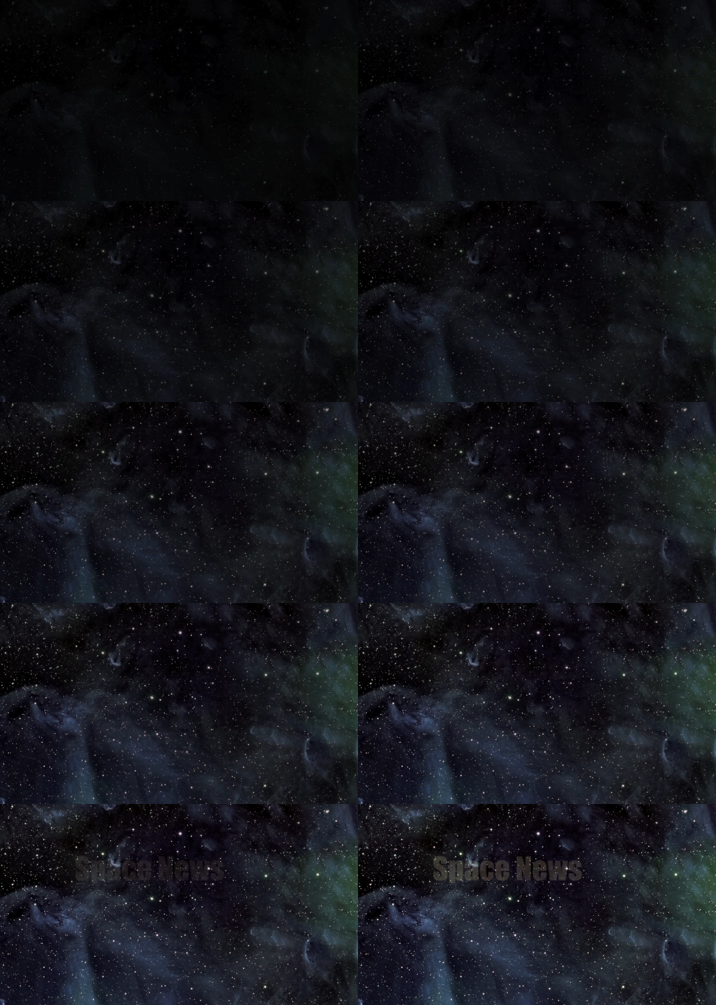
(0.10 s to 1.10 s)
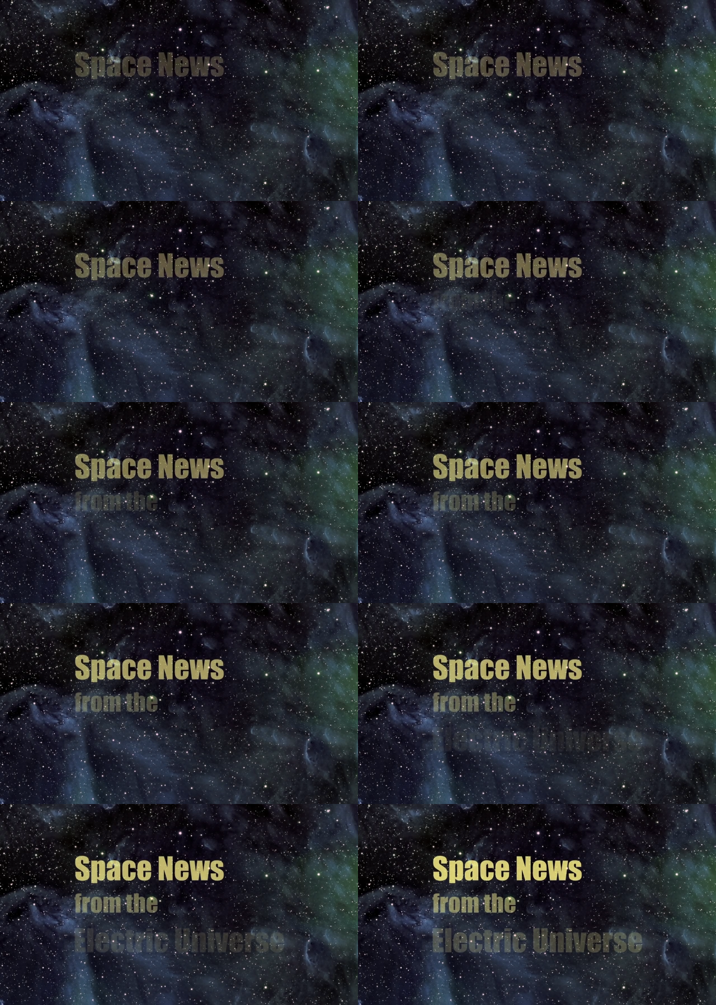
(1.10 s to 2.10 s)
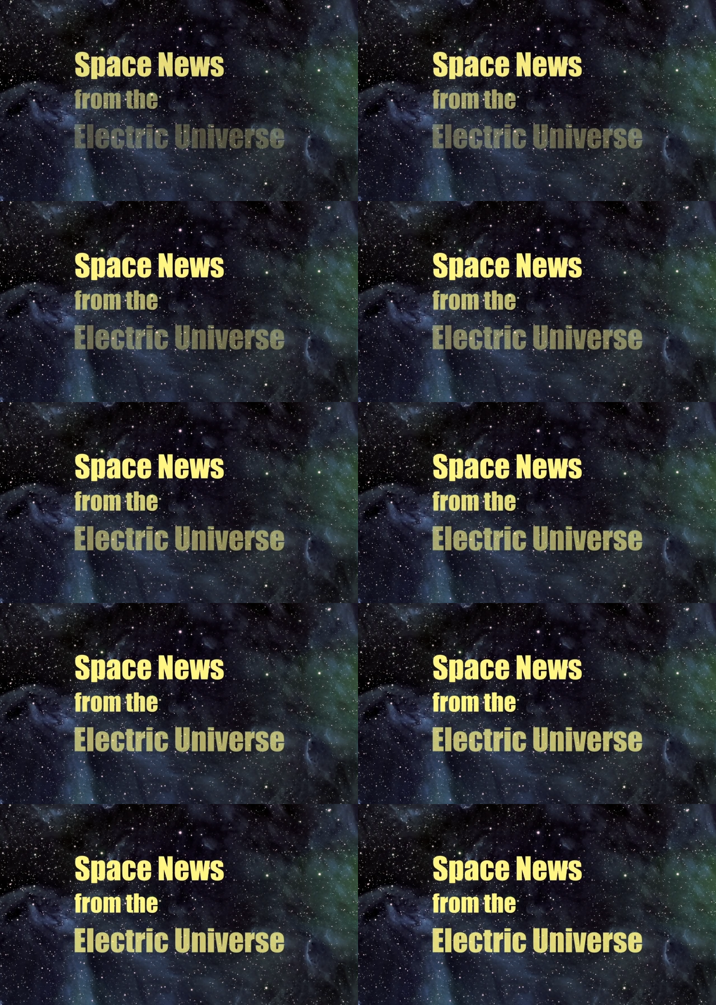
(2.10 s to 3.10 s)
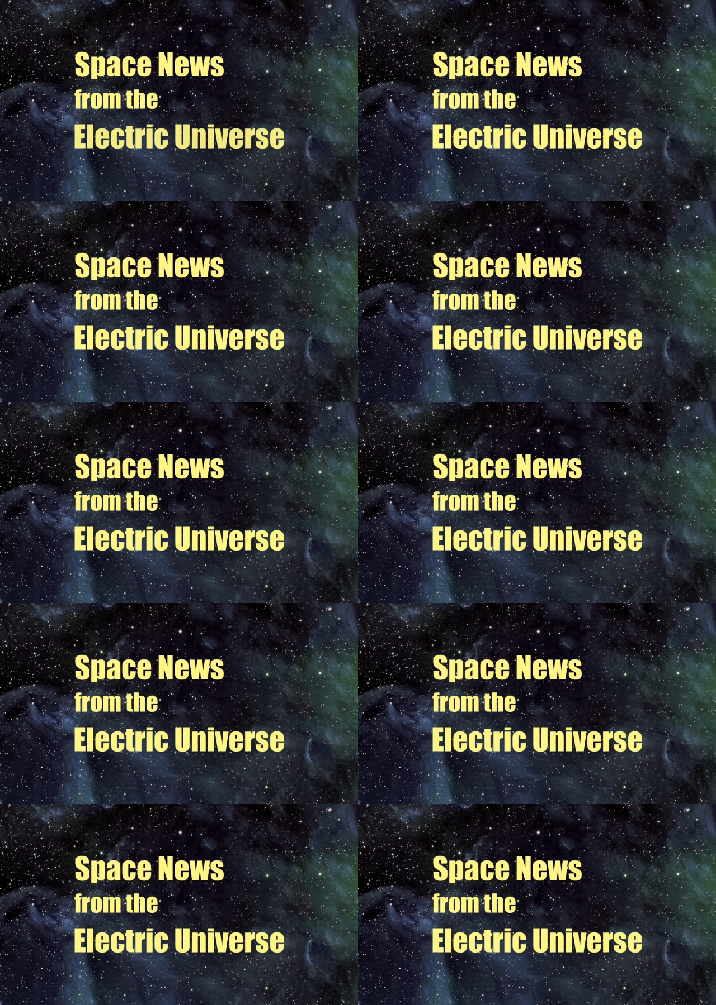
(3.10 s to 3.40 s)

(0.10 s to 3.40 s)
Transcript: Nobody's mouth can be seen.